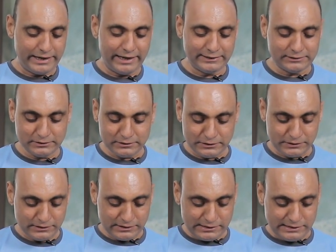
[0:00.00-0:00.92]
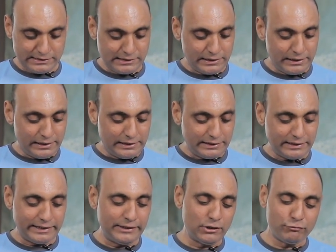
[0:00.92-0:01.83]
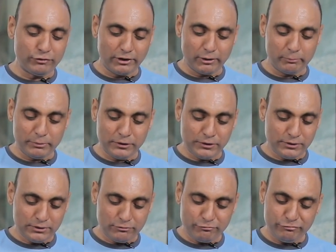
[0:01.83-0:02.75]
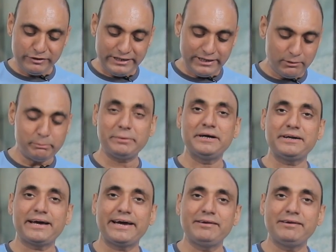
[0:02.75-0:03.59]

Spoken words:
has a kind of a rubber feel, but